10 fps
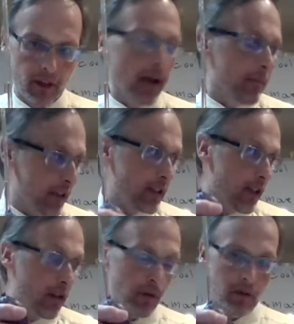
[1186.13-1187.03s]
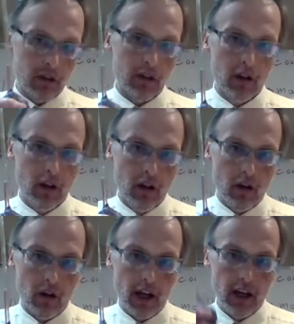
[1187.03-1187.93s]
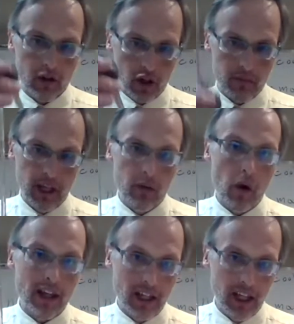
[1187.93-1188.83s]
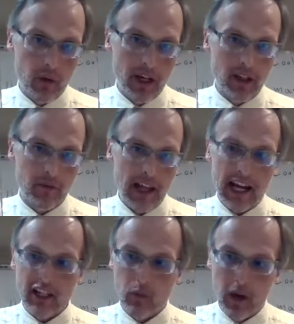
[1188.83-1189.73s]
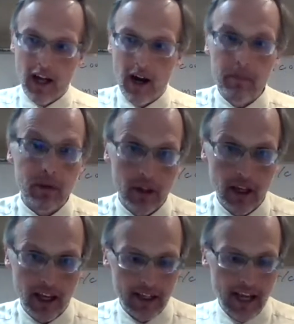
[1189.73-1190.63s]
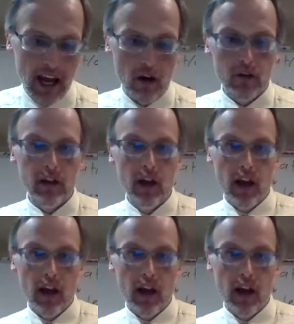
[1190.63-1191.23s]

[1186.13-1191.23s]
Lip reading: Yeah, this is the thermometer. Okay, so explain why the liquid in the flask went up and down.